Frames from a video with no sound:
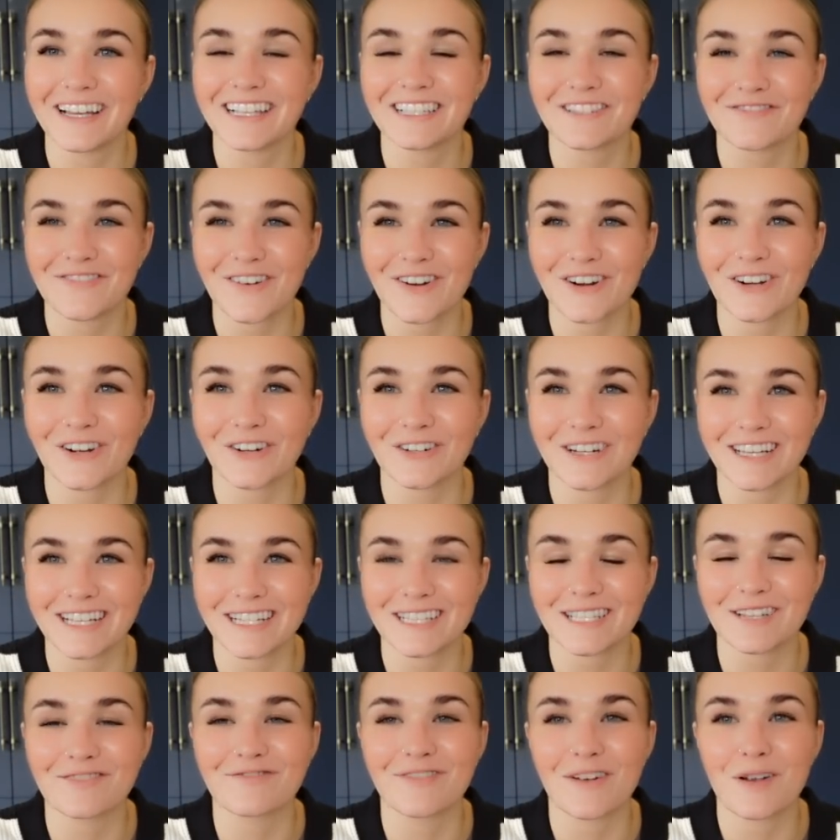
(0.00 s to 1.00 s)
It's a very
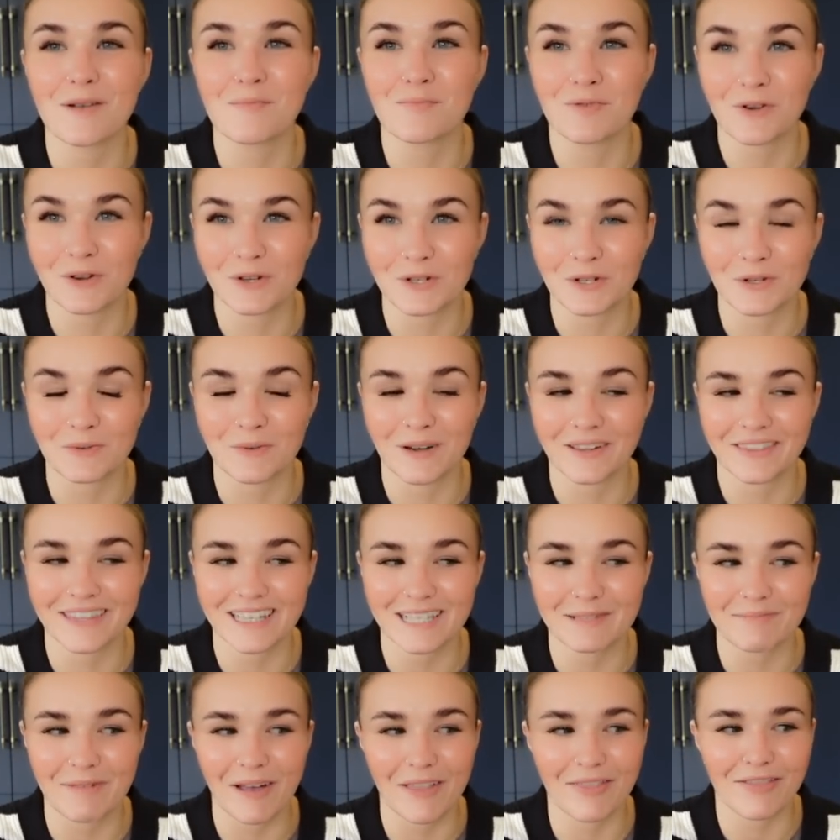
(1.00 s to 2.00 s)
honest and very brutal one
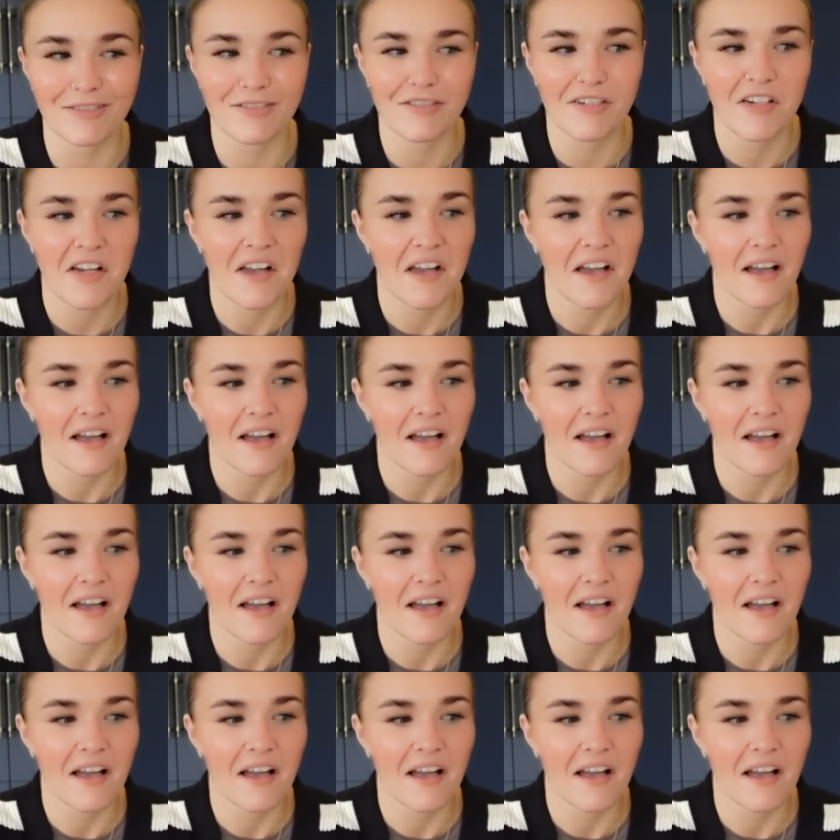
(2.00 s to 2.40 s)
this month.